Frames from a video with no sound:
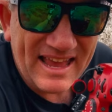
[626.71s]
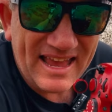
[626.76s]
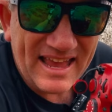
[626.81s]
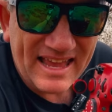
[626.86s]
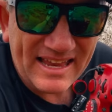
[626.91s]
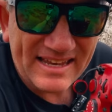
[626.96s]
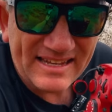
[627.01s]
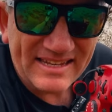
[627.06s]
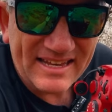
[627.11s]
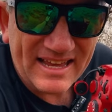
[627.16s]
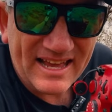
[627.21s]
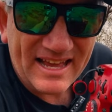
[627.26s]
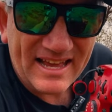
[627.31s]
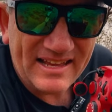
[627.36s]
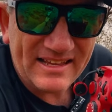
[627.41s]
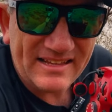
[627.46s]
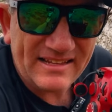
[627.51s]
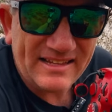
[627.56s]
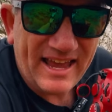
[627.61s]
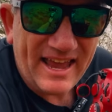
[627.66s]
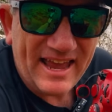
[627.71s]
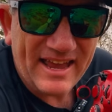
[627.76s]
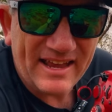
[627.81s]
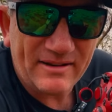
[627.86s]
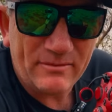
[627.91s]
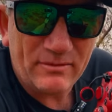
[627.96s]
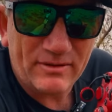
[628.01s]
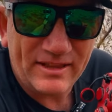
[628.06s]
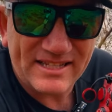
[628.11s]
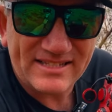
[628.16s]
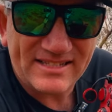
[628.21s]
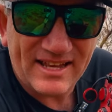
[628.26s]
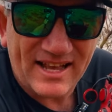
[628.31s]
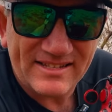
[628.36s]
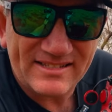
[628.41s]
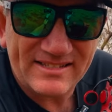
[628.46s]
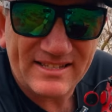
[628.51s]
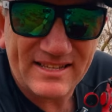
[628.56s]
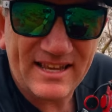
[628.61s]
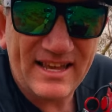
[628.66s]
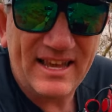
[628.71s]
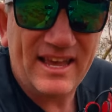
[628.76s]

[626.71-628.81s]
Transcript: And yeah, well, that's us.